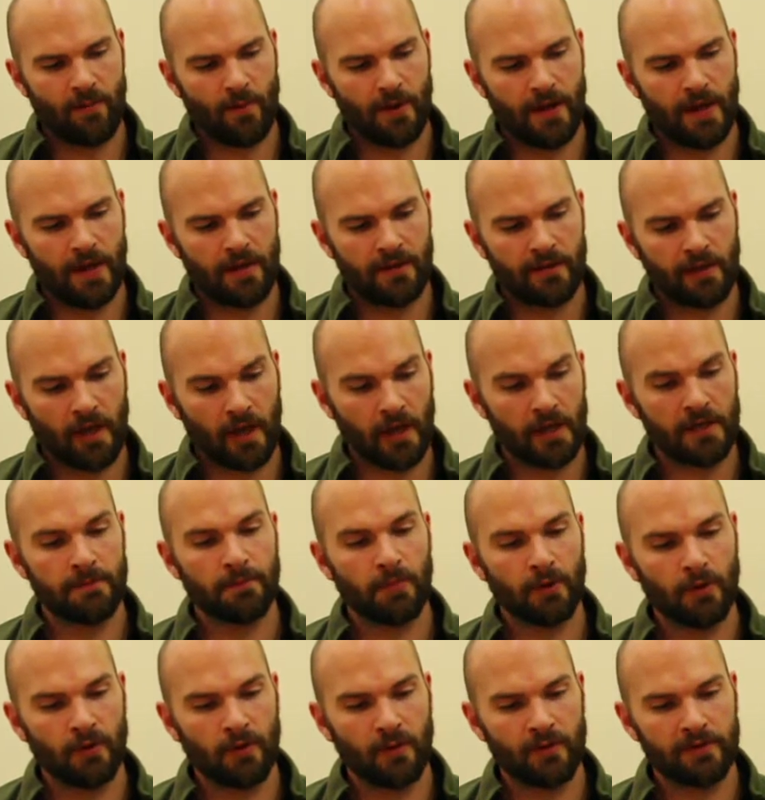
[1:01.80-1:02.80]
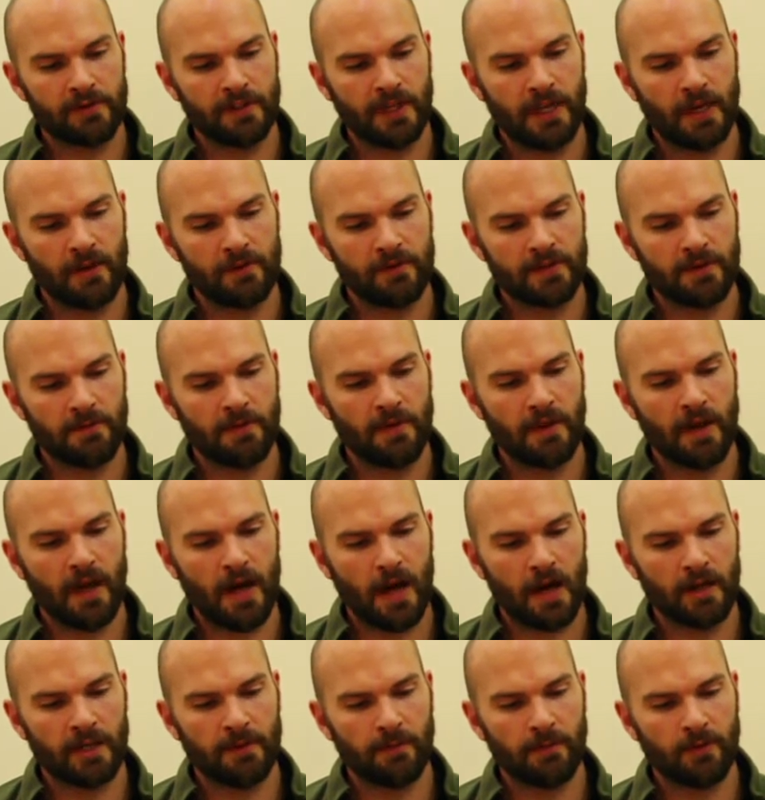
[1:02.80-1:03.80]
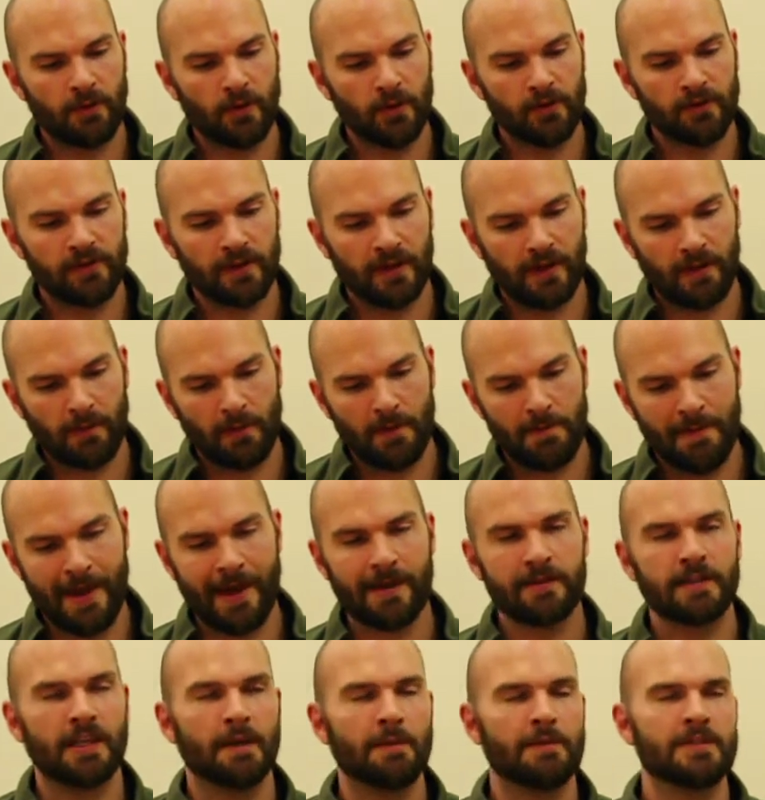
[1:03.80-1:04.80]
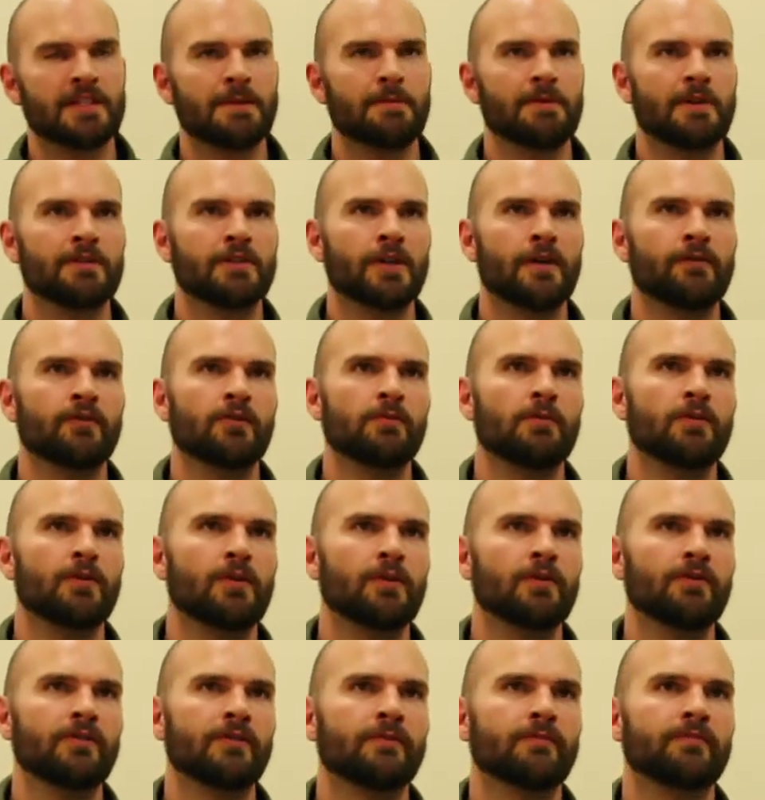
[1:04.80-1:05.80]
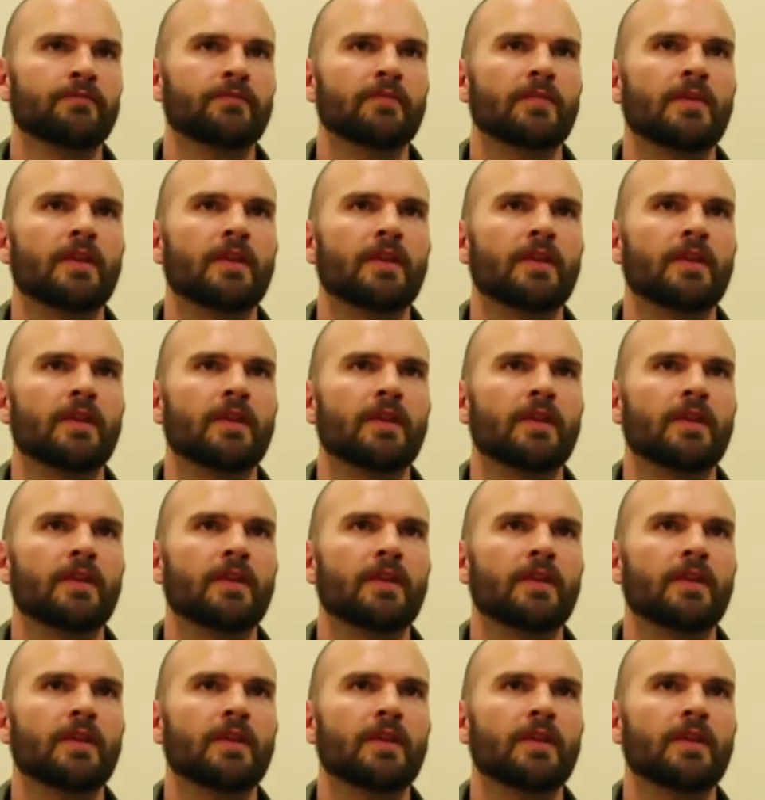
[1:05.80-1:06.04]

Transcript: with coloured balls, so some of the harder balls we mix up with some of the softer balls.